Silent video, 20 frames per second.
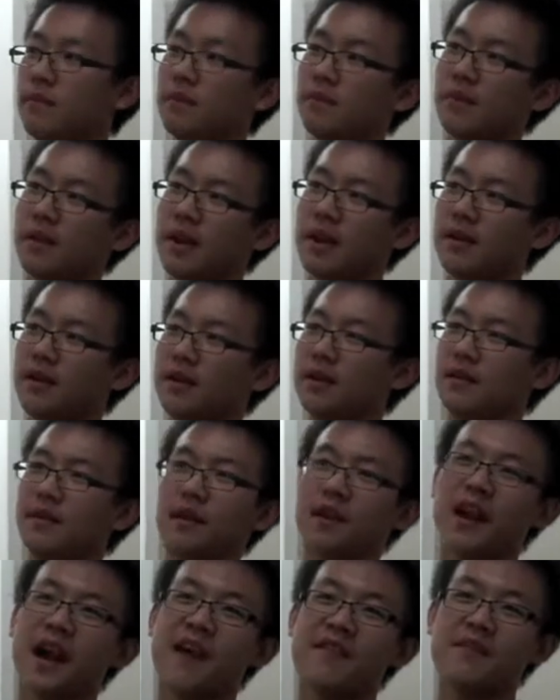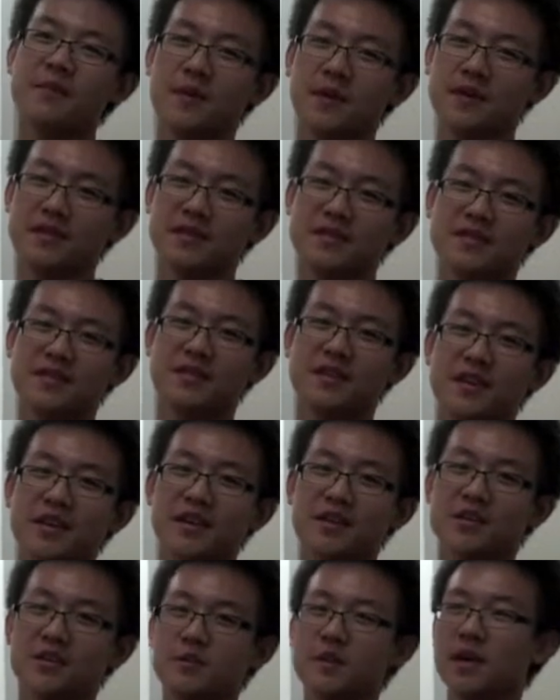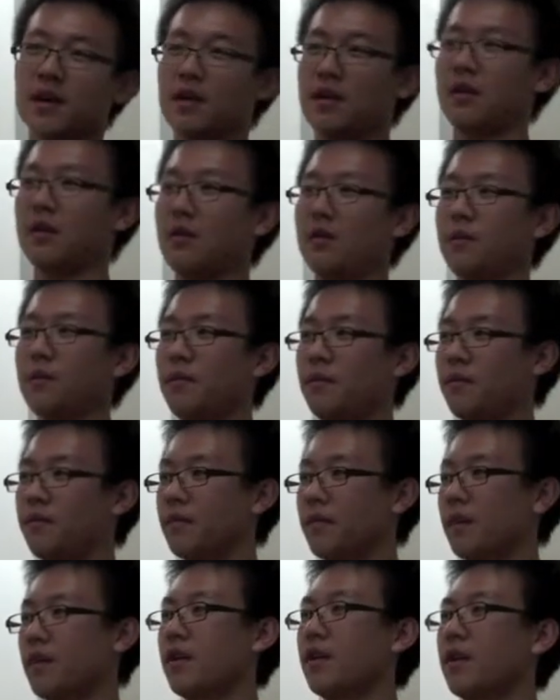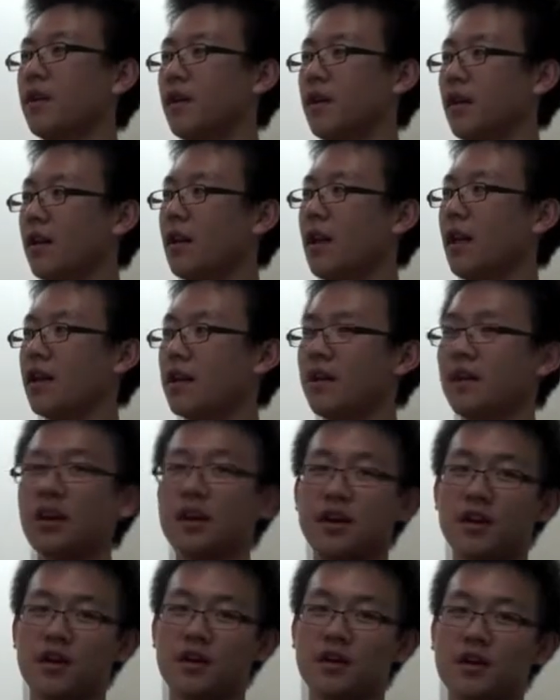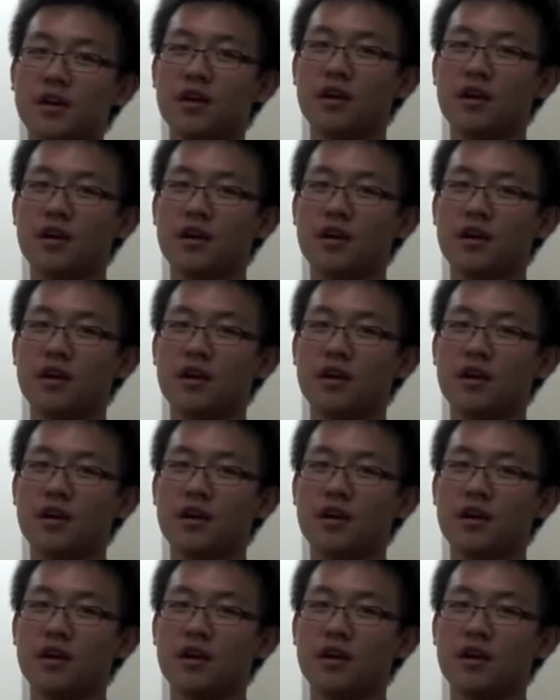like in the government to be a leader of